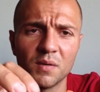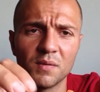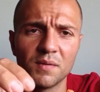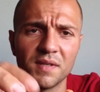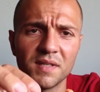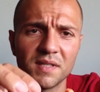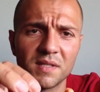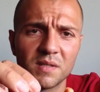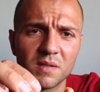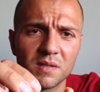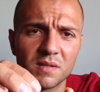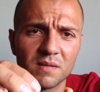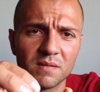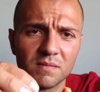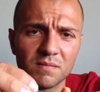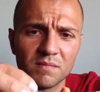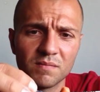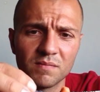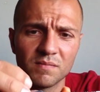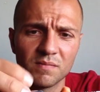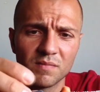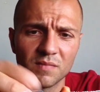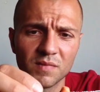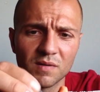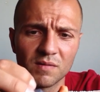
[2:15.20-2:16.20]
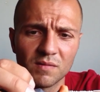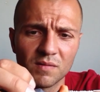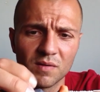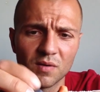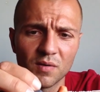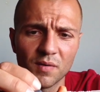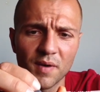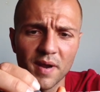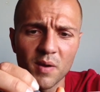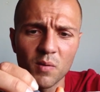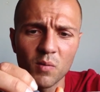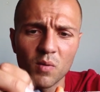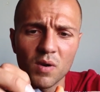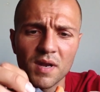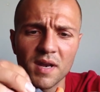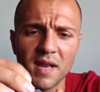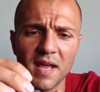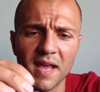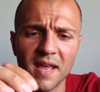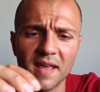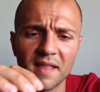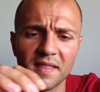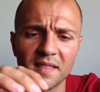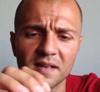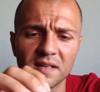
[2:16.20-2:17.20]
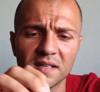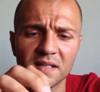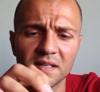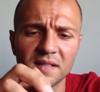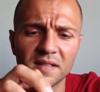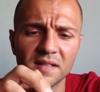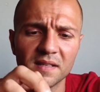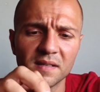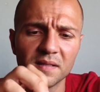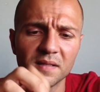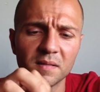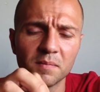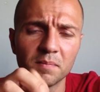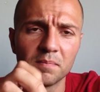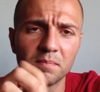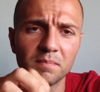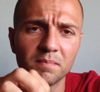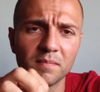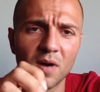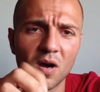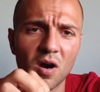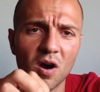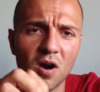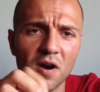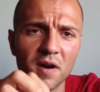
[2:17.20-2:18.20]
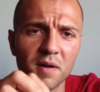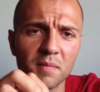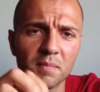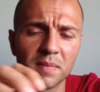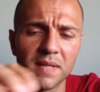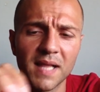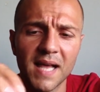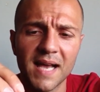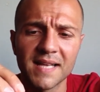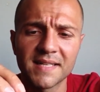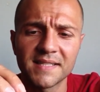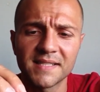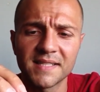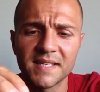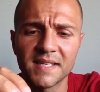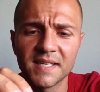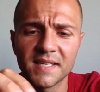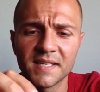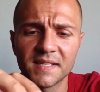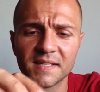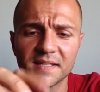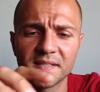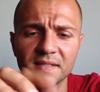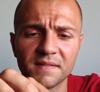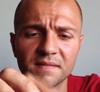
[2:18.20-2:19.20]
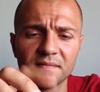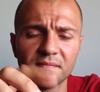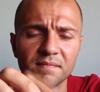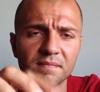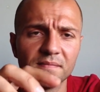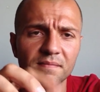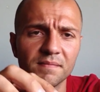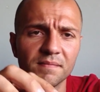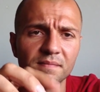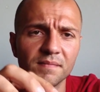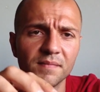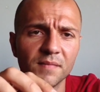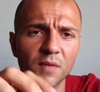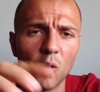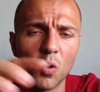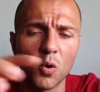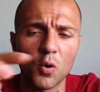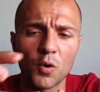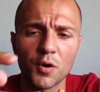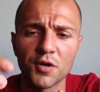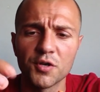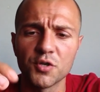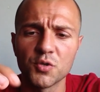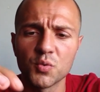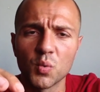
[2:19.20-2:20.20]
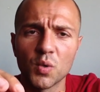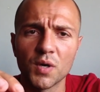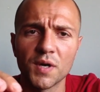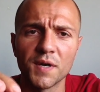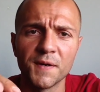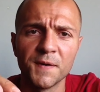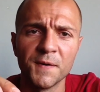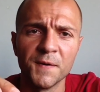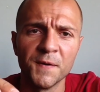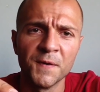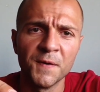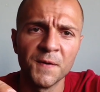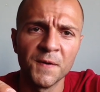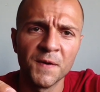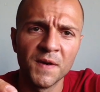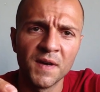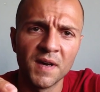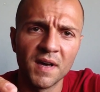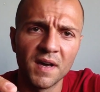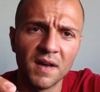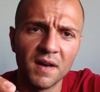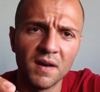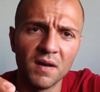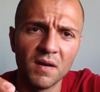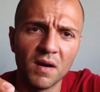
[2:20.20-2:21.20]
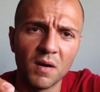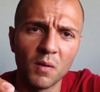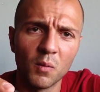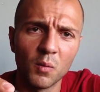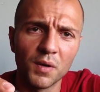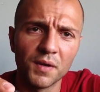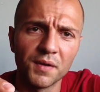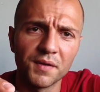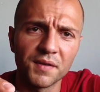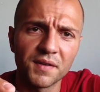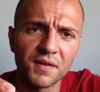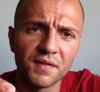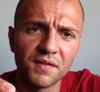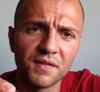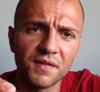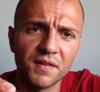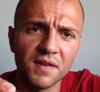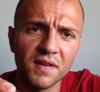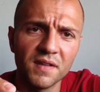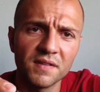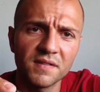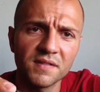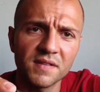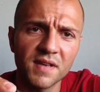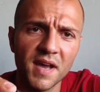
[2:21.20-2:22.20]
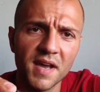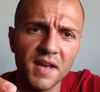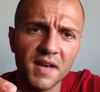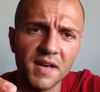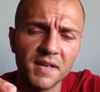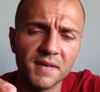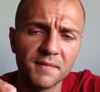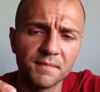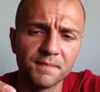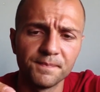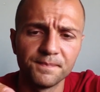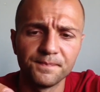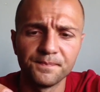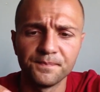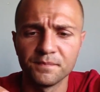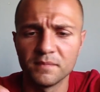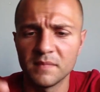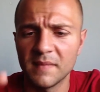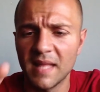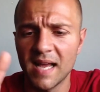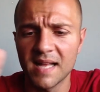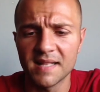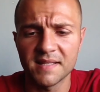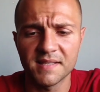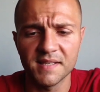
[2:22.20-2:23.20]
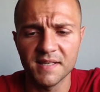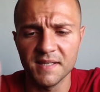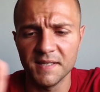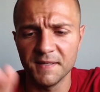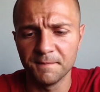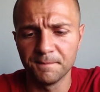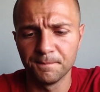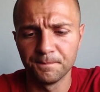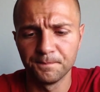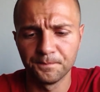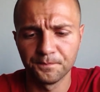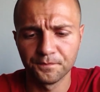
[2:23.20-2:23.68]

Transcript: this gray one and the hard plastic, the orange one. I don't know how well you can see inside it. That's it.